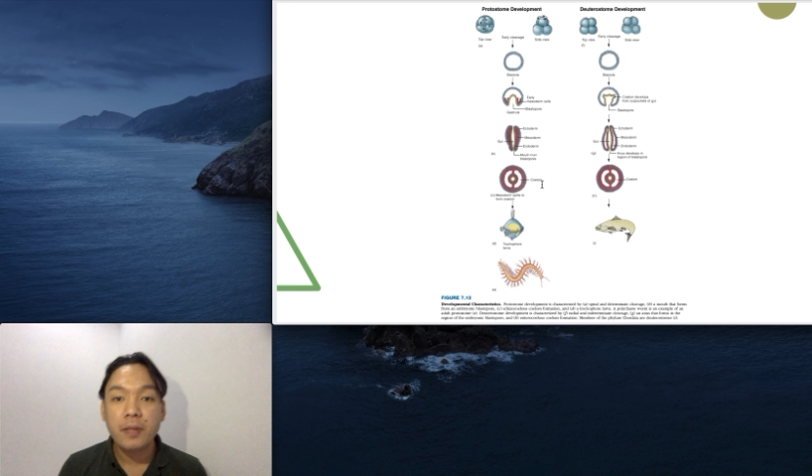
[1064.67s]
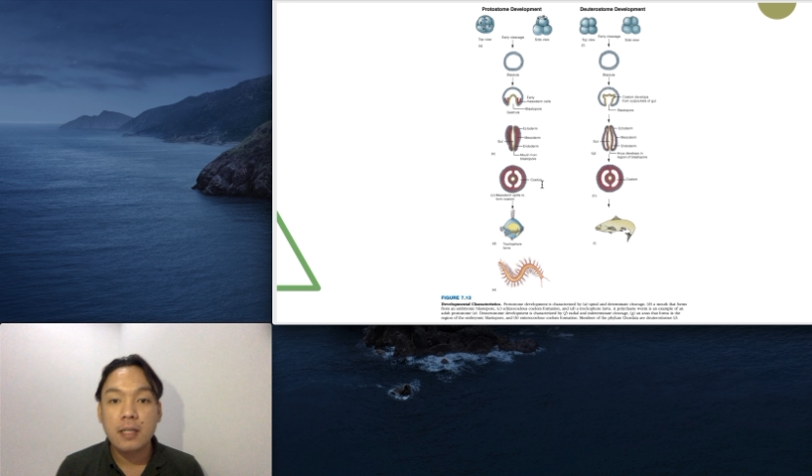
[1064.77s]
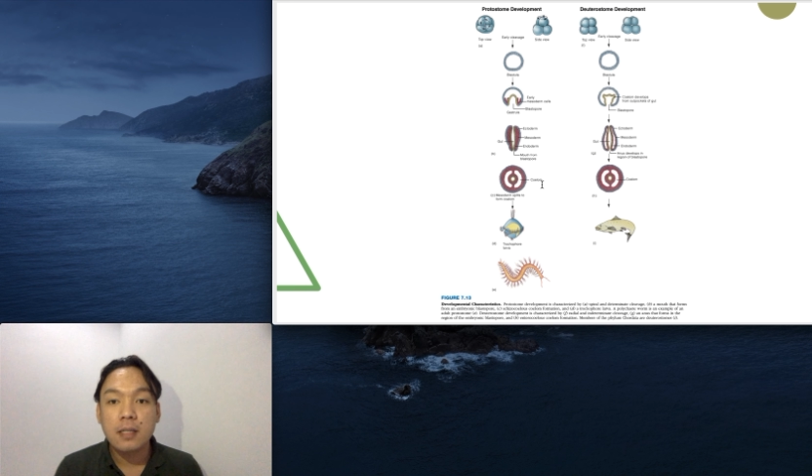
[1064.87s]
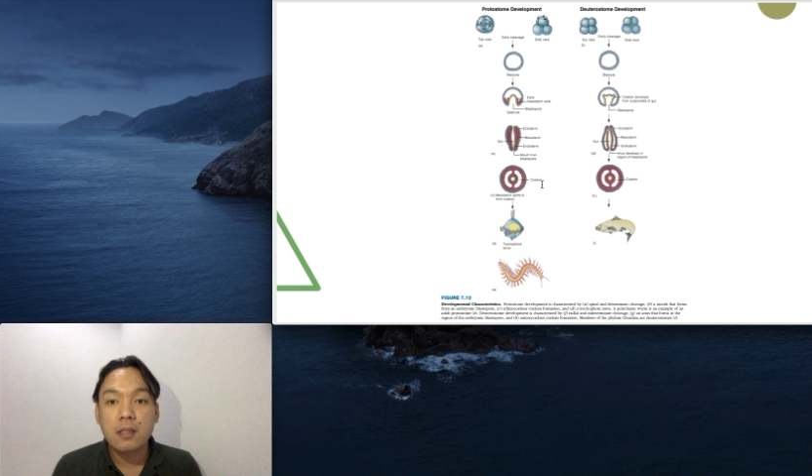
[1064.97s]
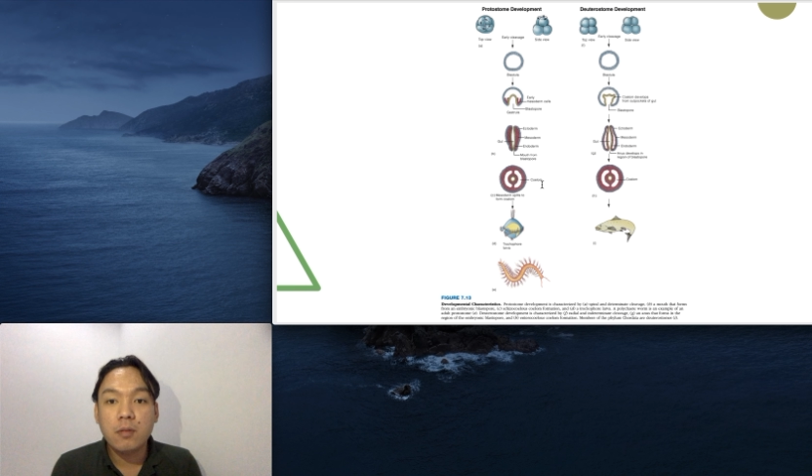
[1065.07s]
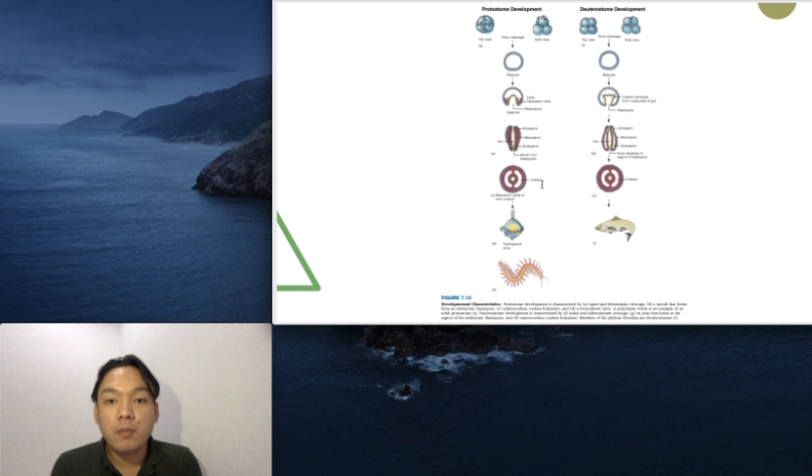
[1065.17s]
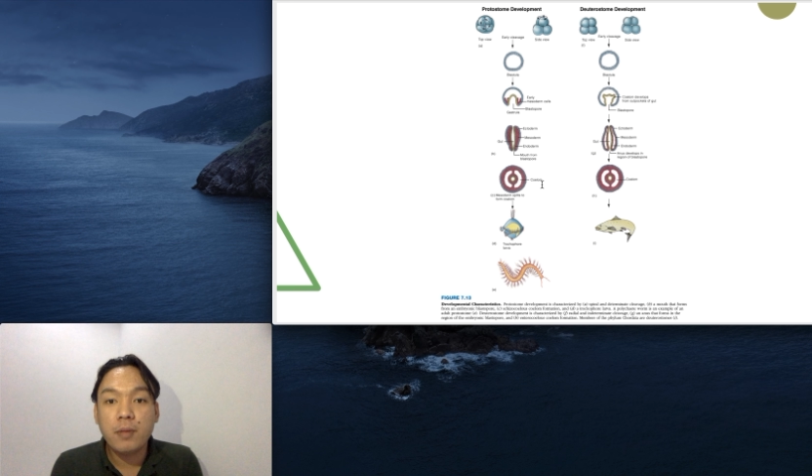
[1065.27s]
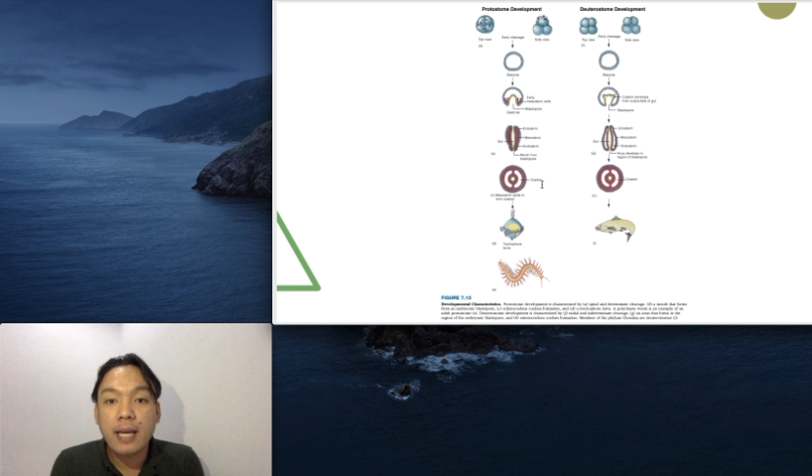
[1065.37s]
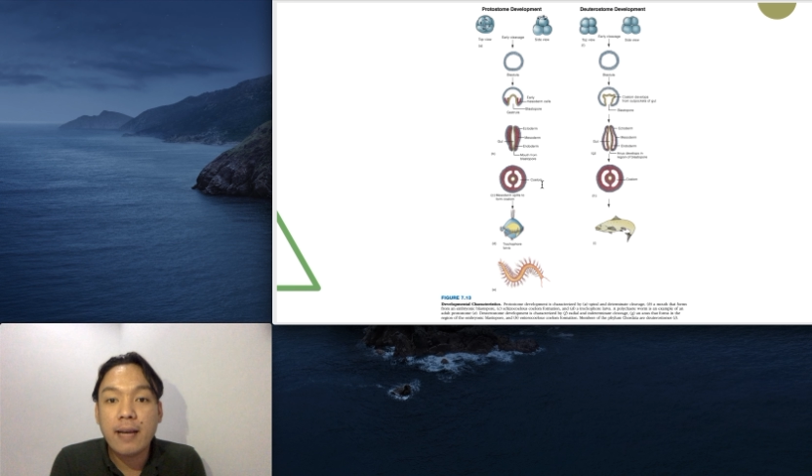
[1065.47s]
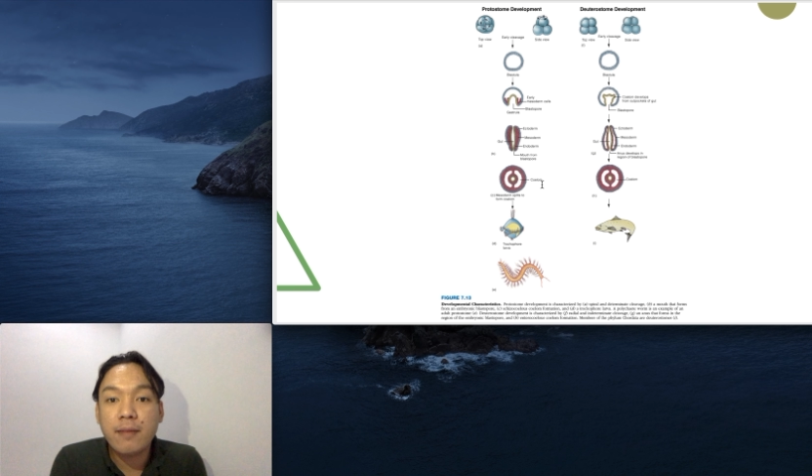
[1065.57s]
So we
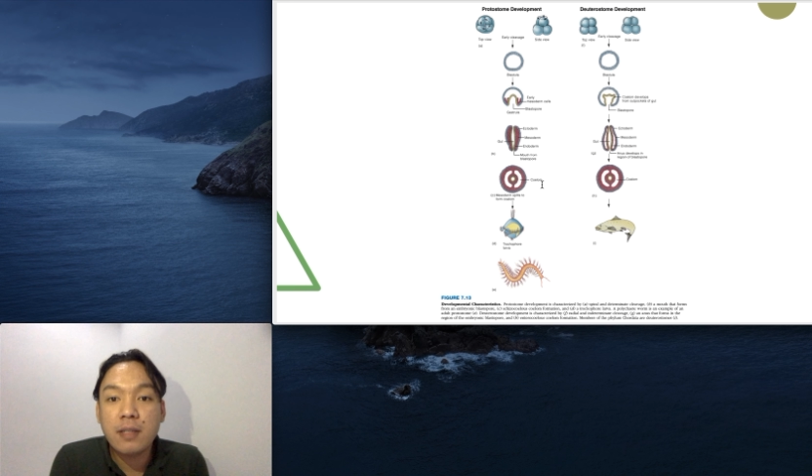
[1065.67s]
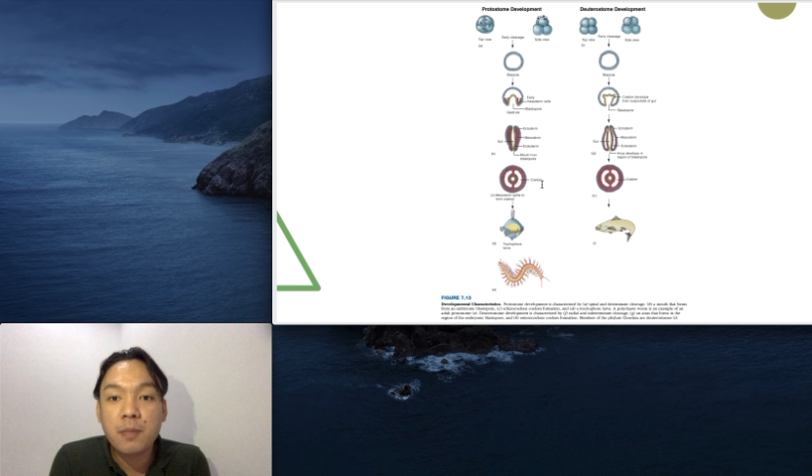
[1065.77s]
have this